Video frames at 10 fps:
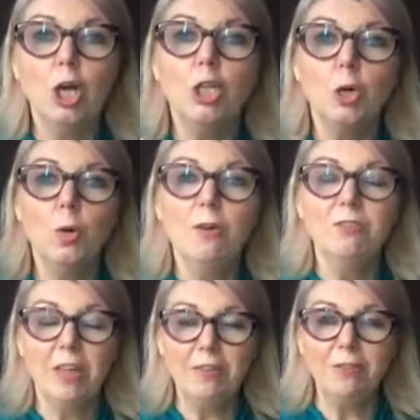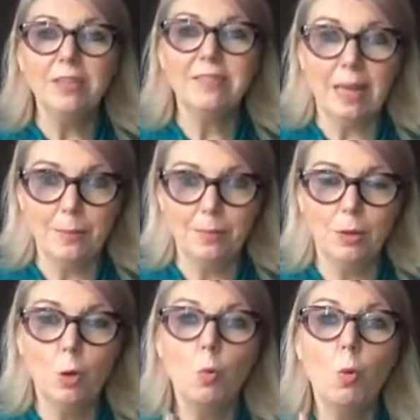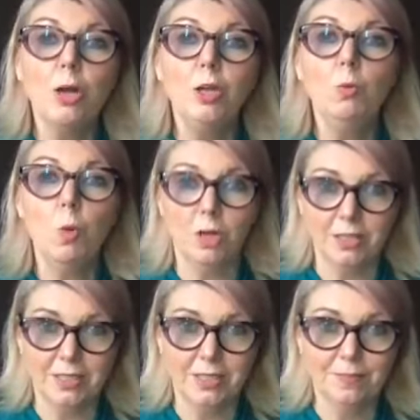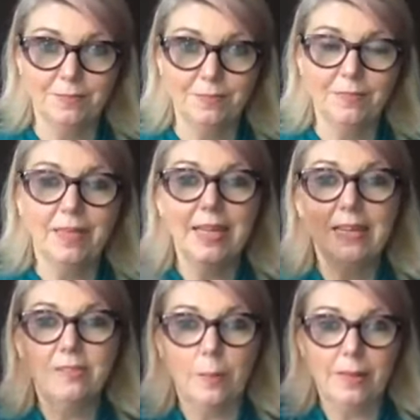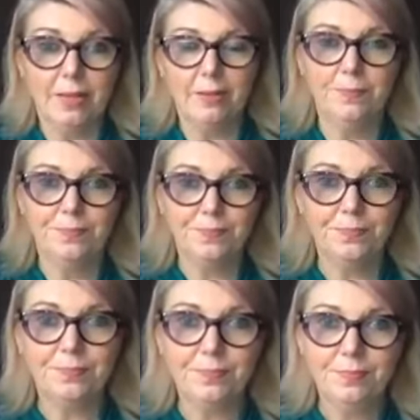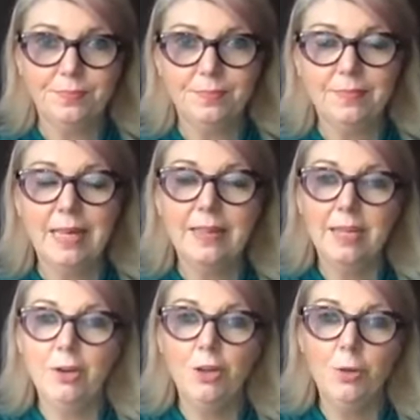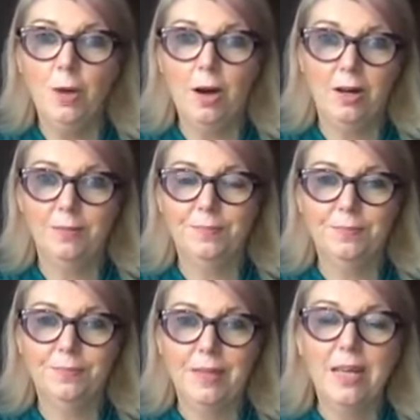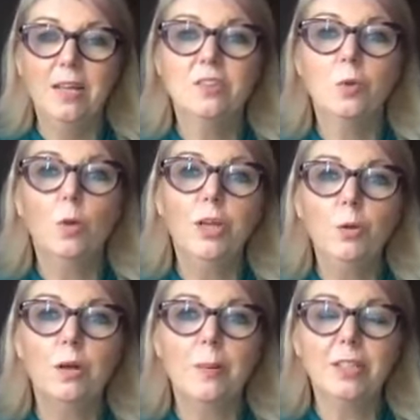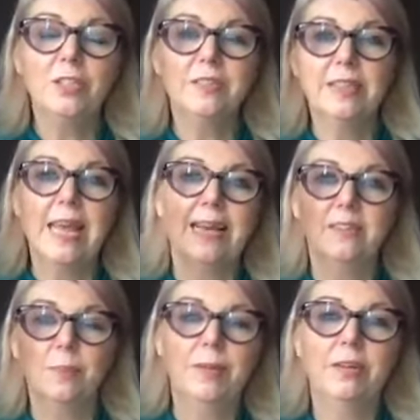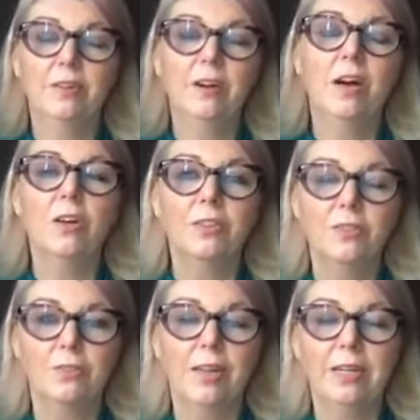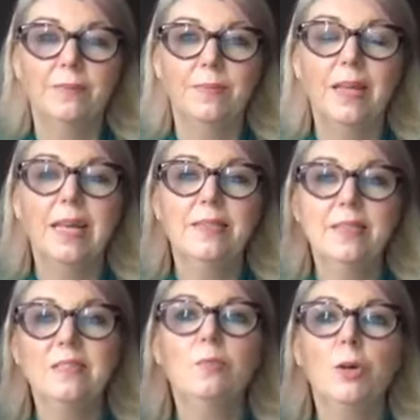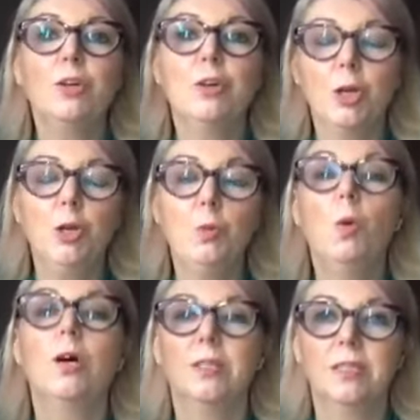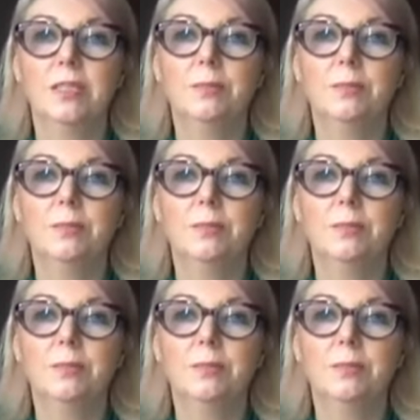So say, for example, what you want is up here. And here you are. So what you want, imagine there's an X up here on the screen. This is what you want.